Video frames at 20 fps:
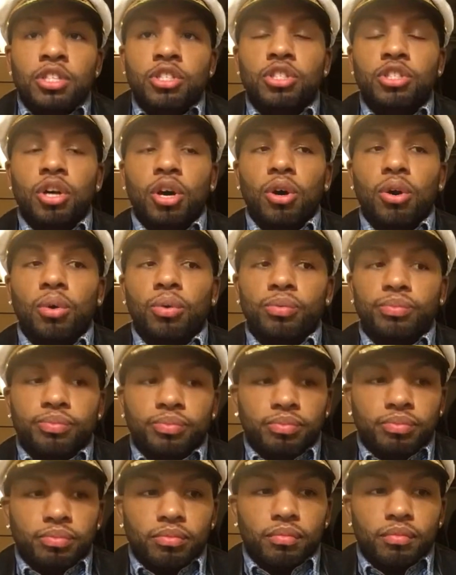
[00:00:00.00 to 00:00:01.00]
So,
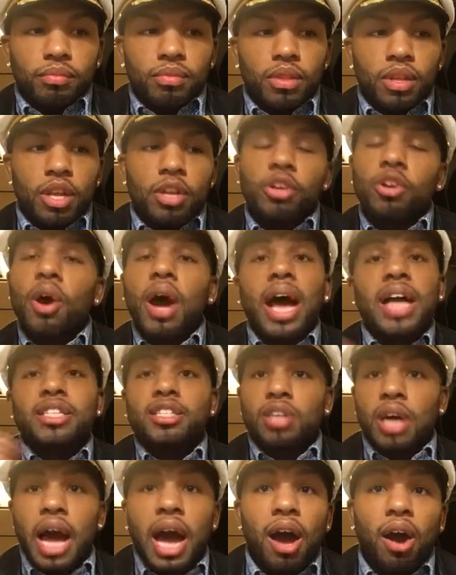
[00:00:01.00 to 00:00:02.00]

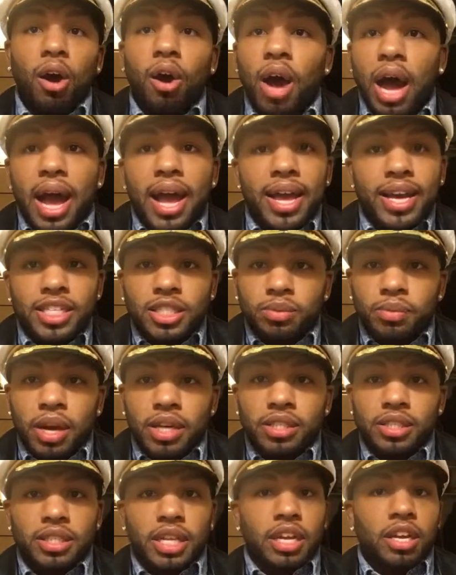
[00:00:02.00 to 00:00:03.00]
I asked
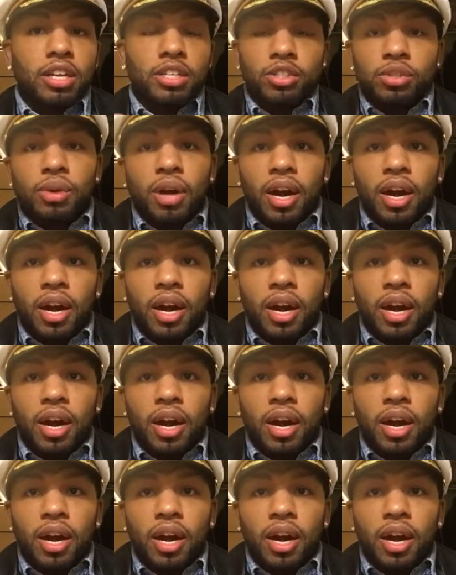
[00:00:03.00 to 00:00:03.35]
questions like, "Is you